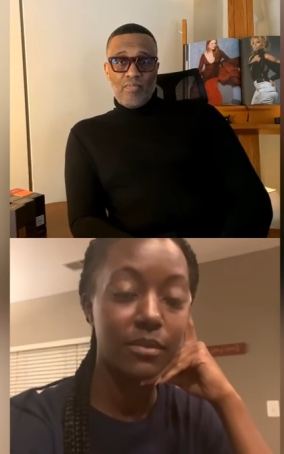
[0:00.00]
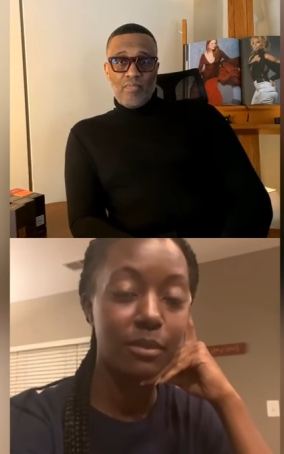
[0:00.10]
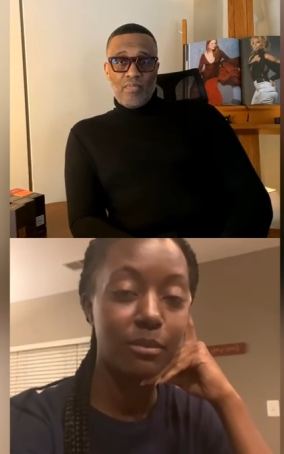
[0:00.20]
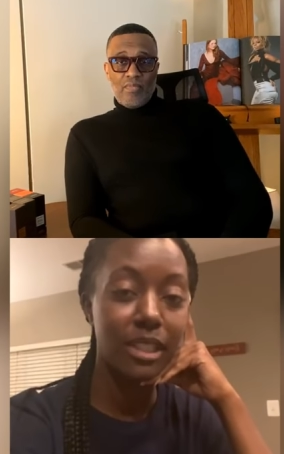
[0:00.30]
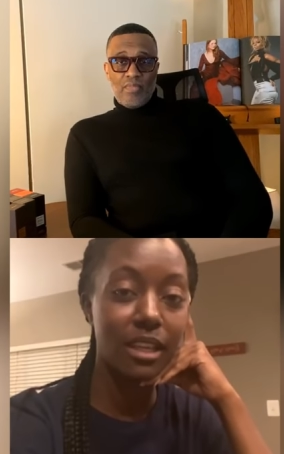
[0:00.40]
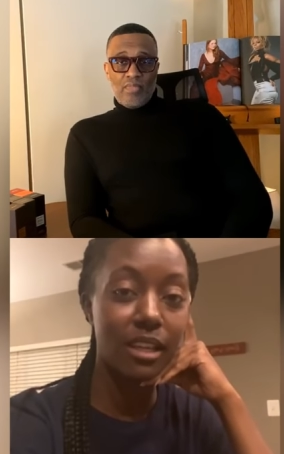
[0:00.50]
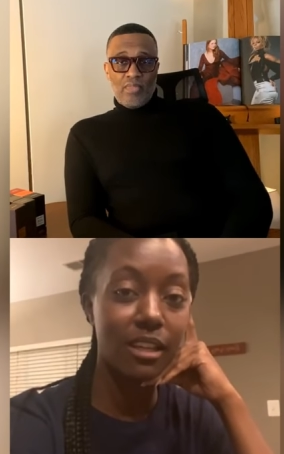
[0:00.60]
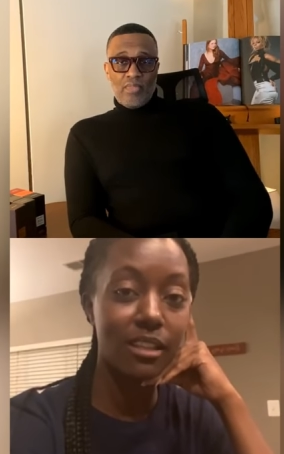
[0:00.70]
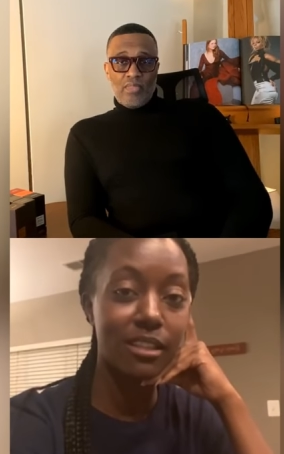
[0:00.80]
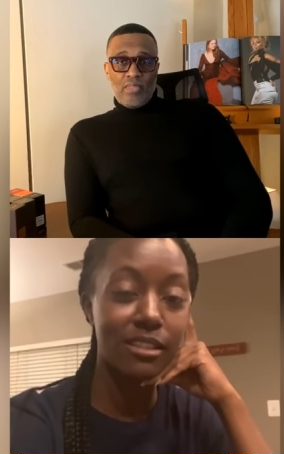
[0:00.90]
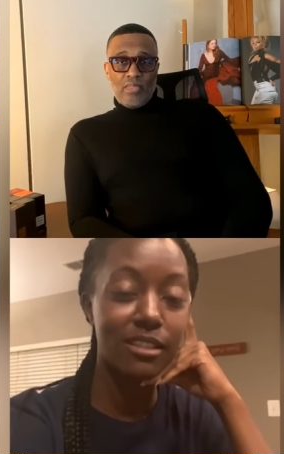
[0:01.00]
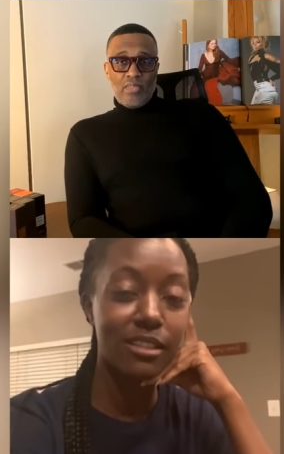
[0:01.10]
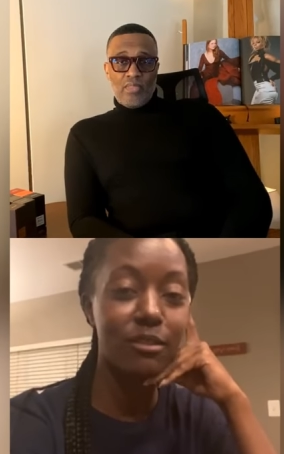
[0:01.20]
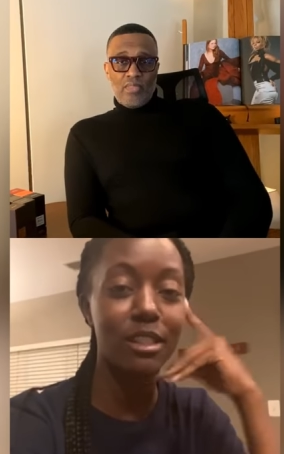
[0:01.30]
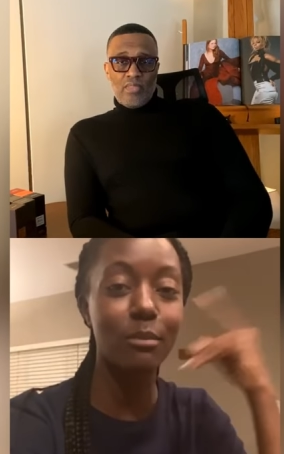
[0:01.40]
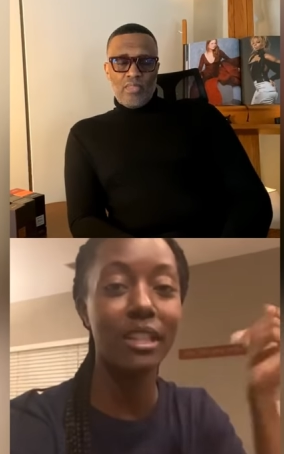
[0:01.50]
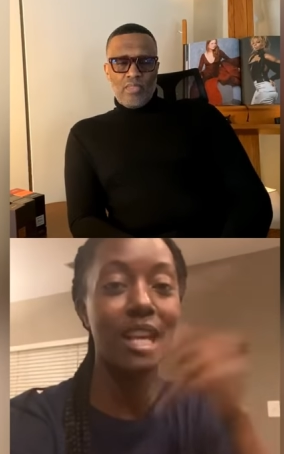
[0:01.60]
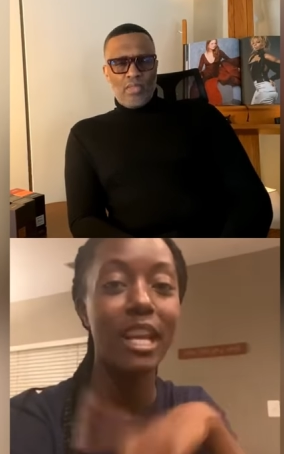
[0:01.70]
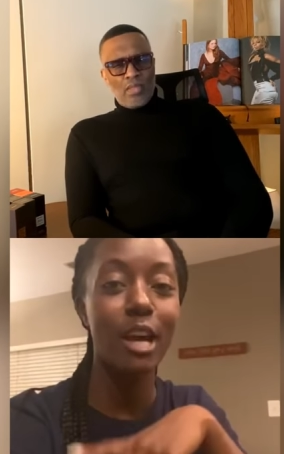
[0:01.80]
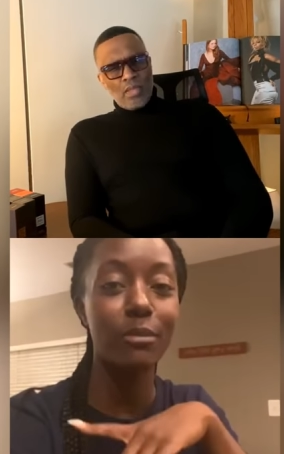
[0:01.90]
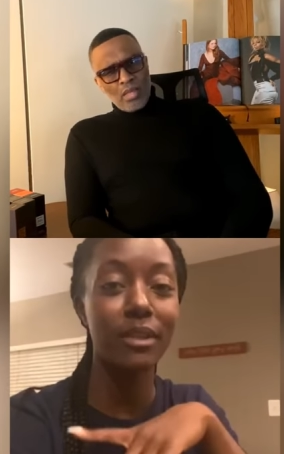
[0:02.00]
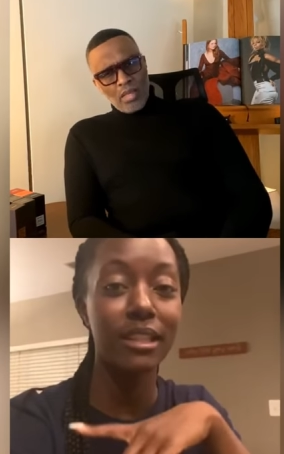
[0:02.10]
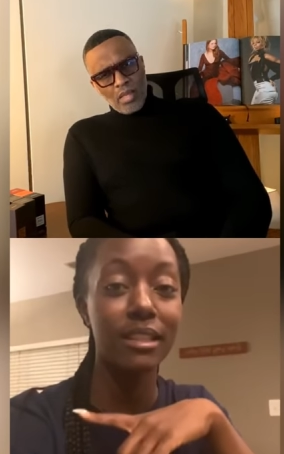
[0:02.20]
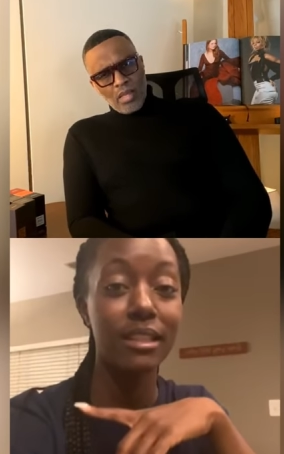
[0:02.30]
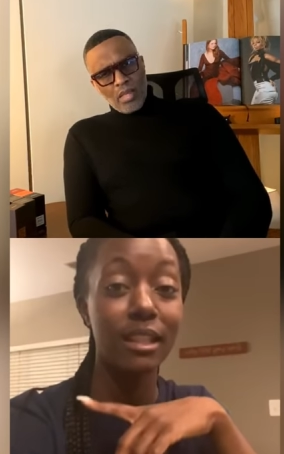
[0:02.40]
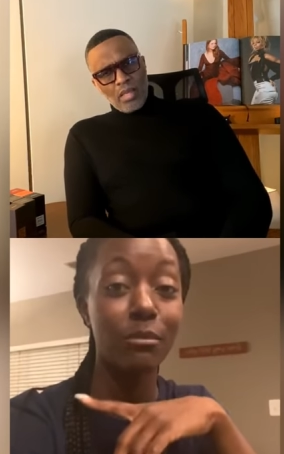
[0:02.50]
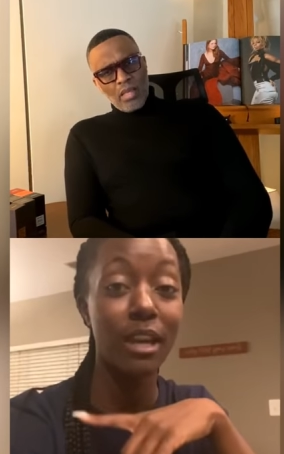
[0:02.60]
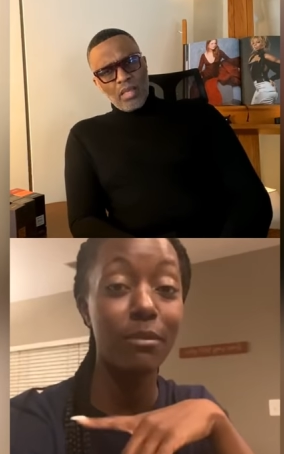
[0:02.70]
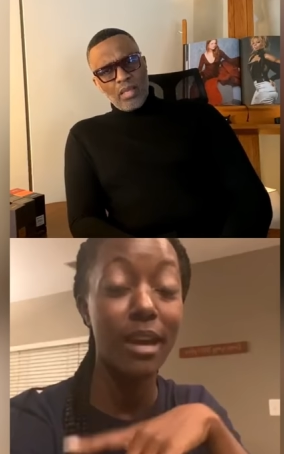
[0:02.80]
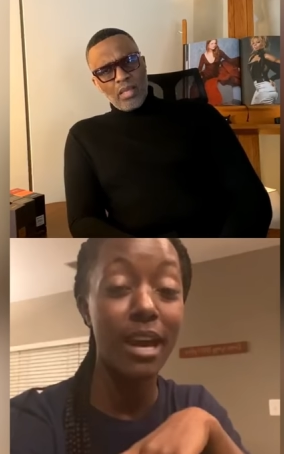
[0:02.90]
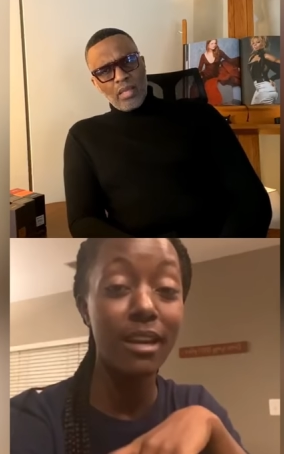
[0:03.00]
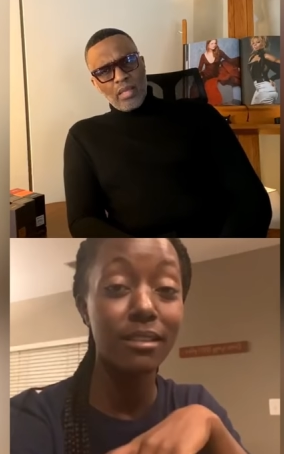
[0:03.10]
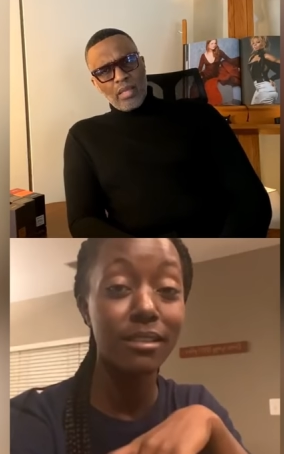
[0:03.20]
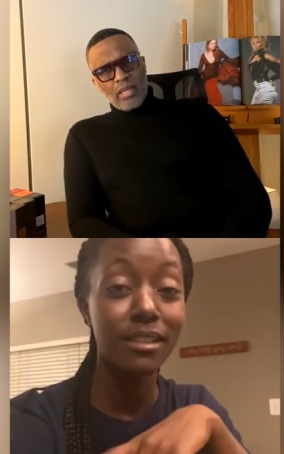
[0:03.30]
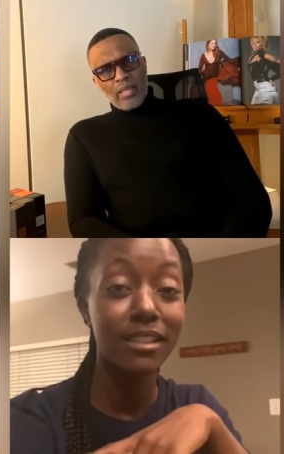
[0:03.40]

Speaker 1: because of something that happened in my past.